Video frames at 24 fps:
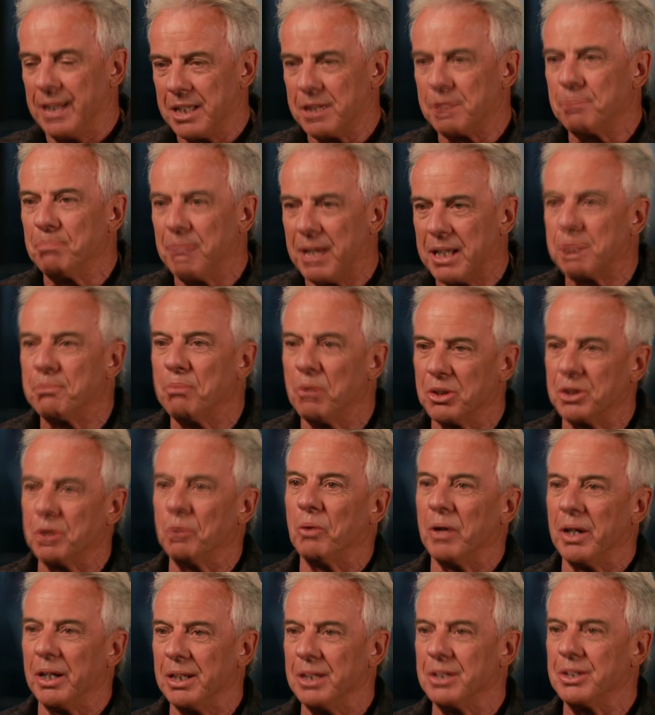That's, that's
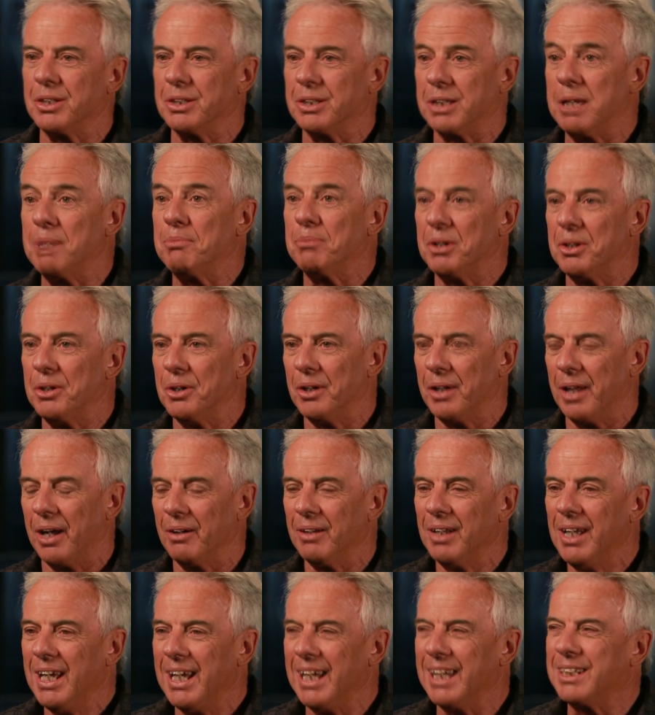mostly what it is, is keep the dirt
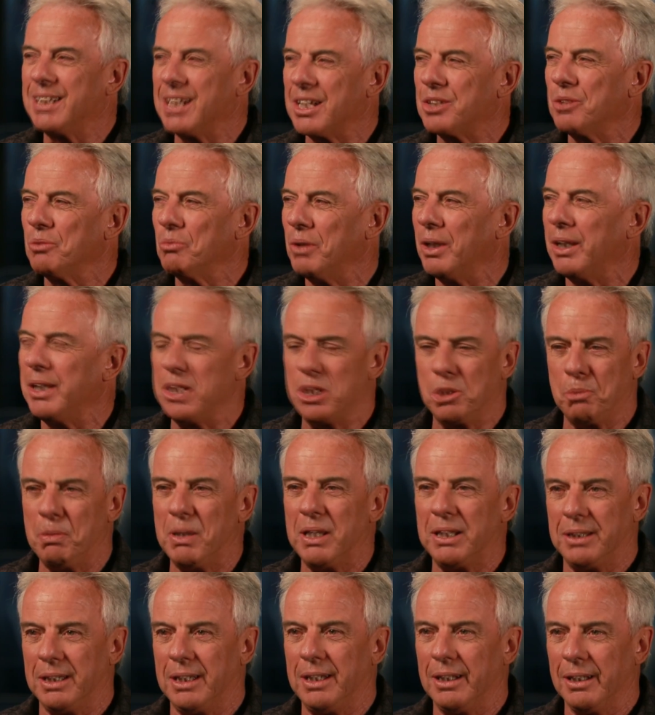out. It doesn't really
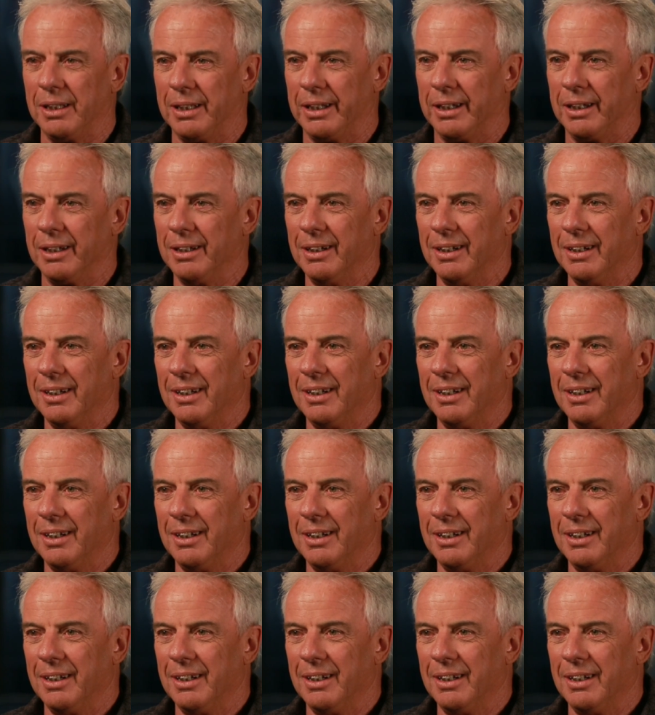speed the healing.